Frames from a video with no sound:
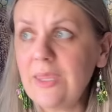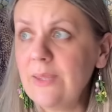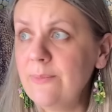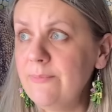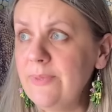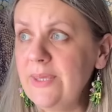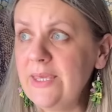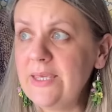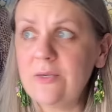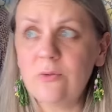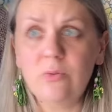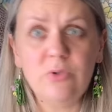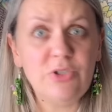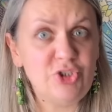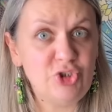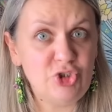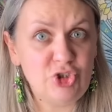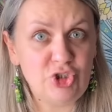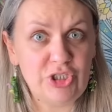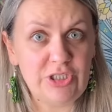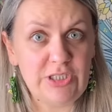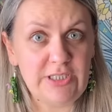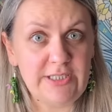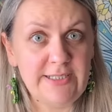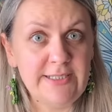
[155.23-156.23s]
Big
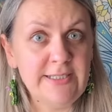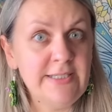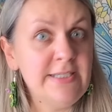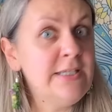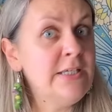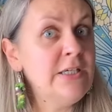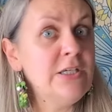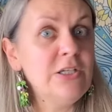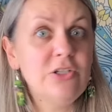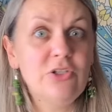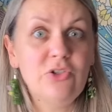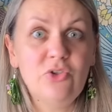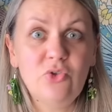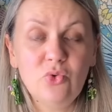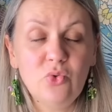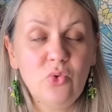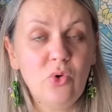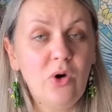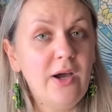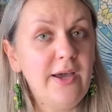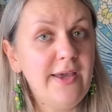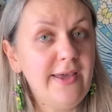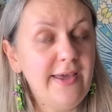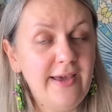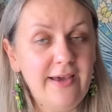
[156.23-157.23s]
question. Do
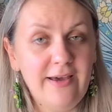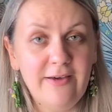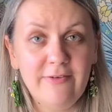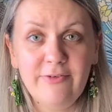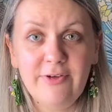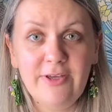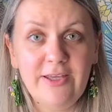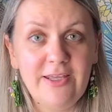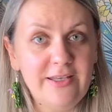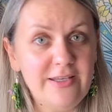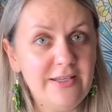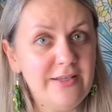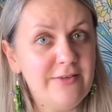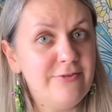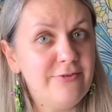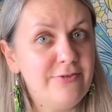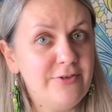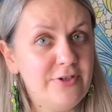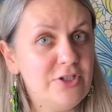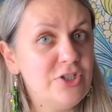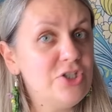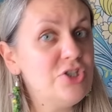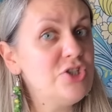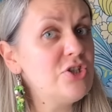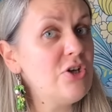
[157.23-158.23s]
I have any
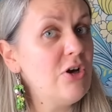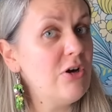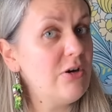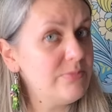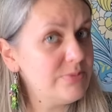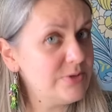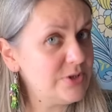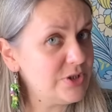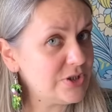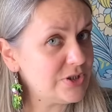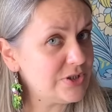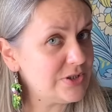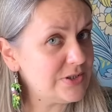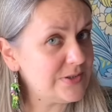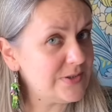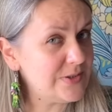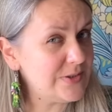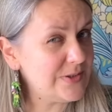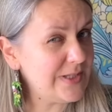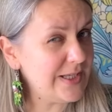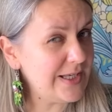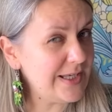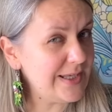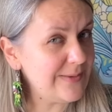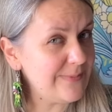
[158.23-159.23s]
finished objects
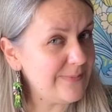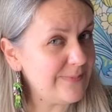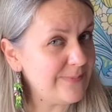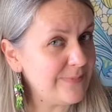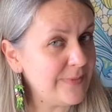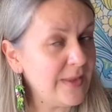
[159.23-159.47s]
today?